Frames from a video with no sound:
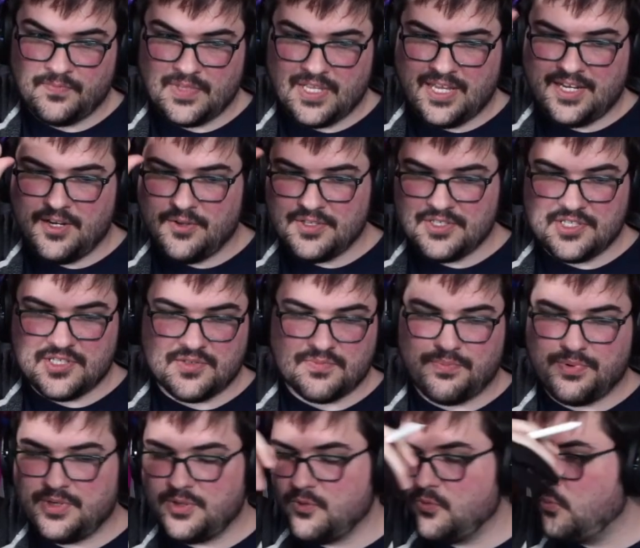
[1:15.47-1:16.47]
Now, I know this is
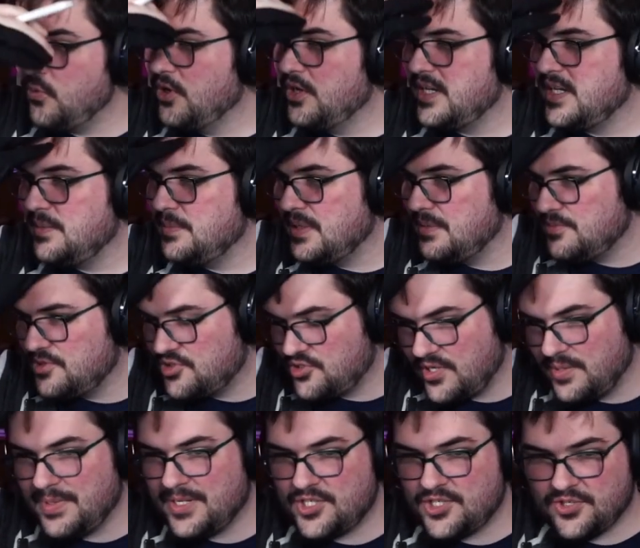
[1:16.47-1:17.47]
pretty wordy, but I'm just
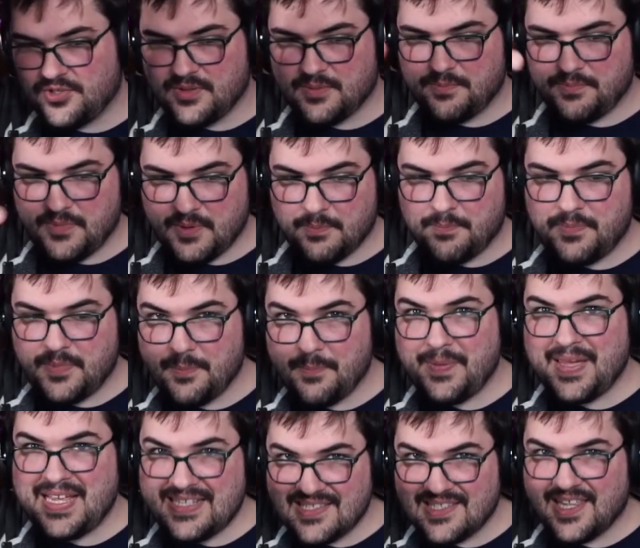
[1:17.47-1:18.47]
trying to make sure that the
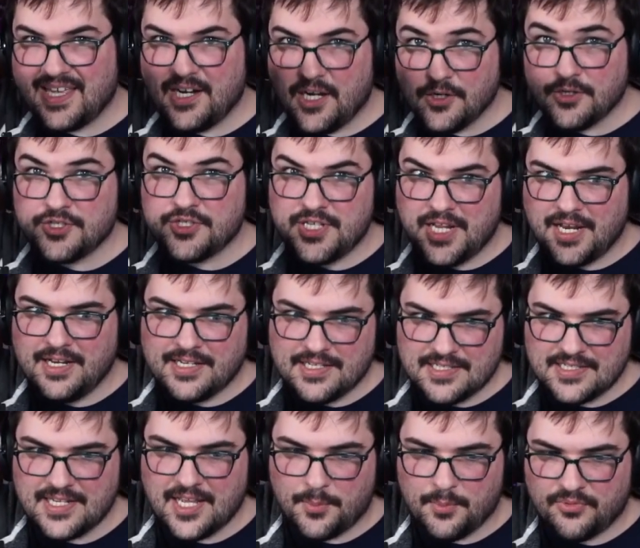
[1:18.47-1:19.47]
baseline understanding
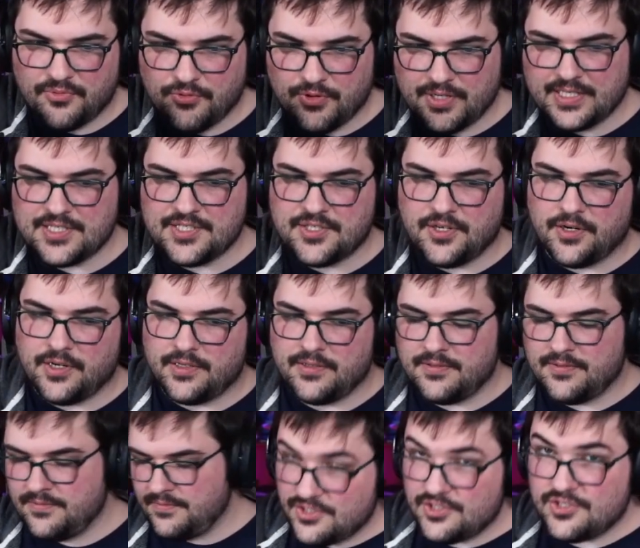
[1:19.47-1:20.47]
is down before I get started.
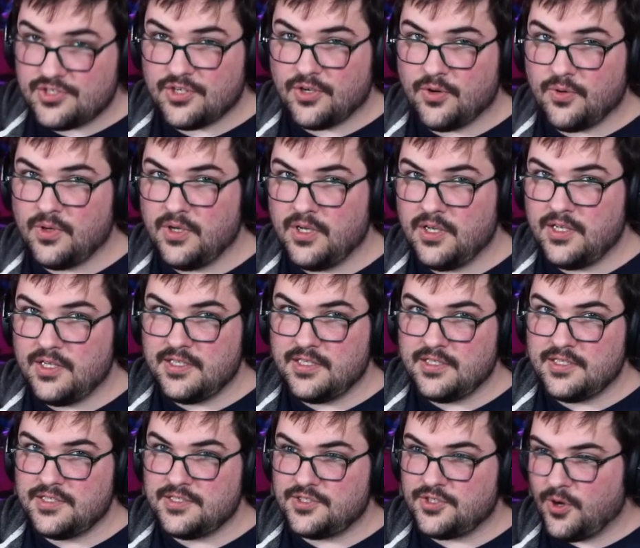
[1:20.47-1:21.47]
So
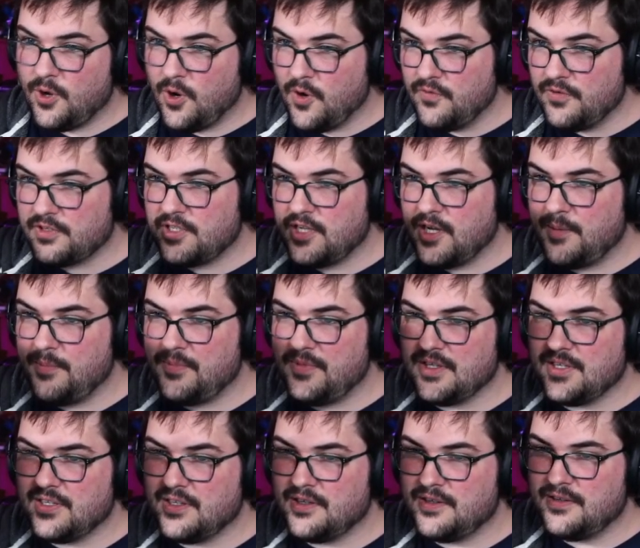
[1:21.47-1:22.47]
to overcome
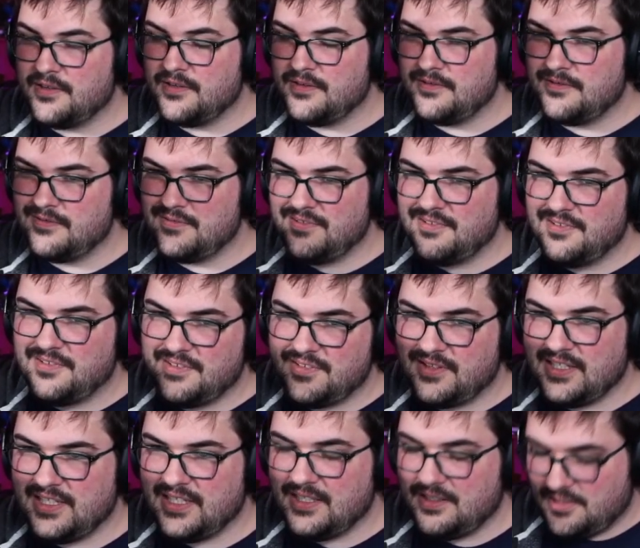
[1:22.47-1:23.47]
the
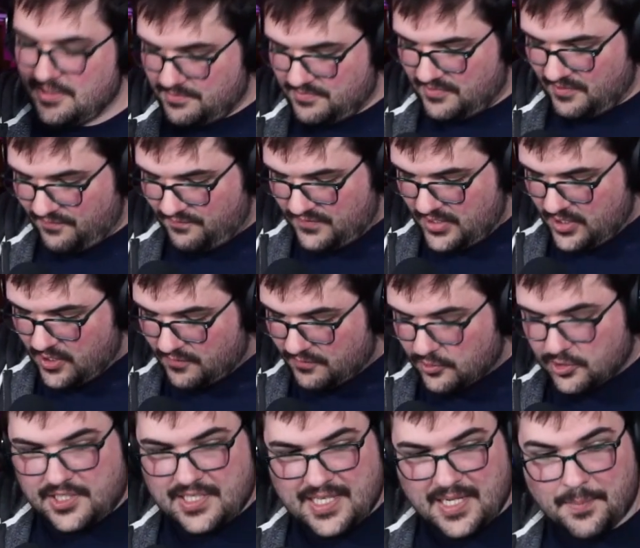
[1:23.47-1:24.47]
fear of
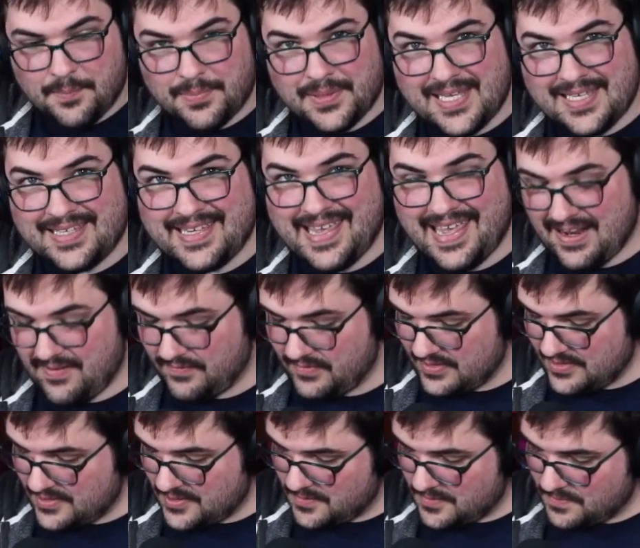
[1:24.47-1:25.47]
looking at a blank
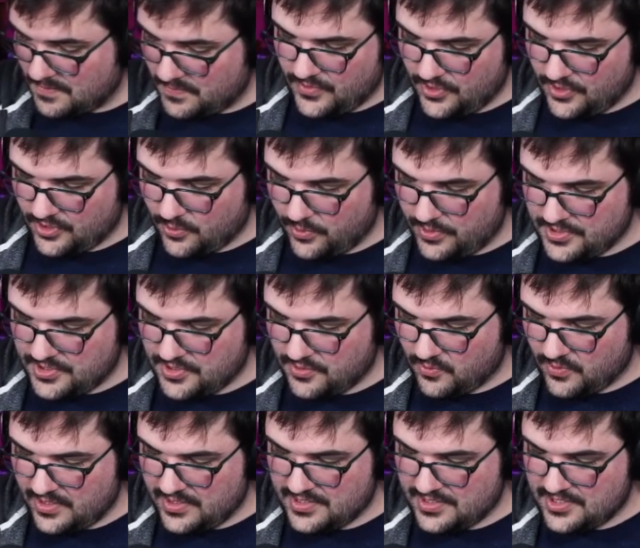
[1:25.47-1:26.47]
canvas, you're going to
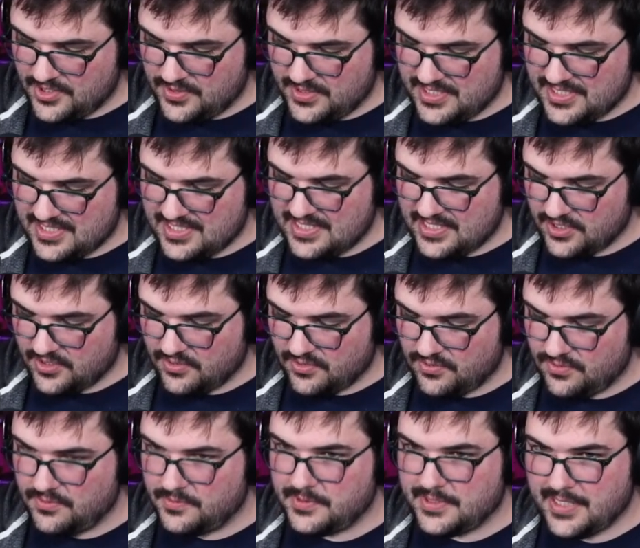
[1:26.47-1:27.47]
want to
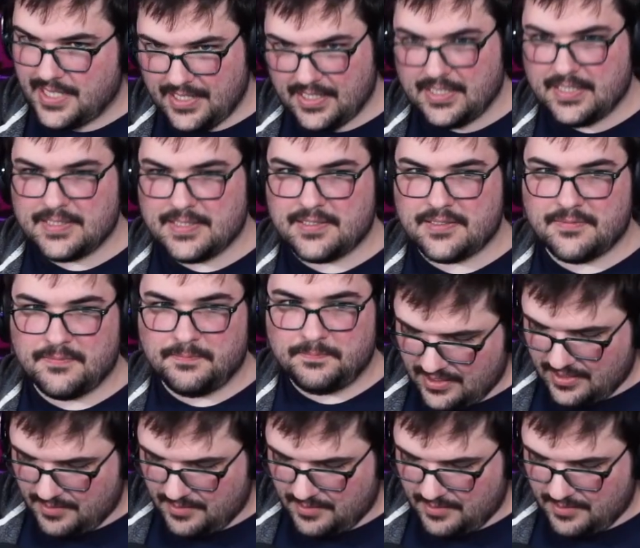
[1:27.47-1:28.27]
instill chaos.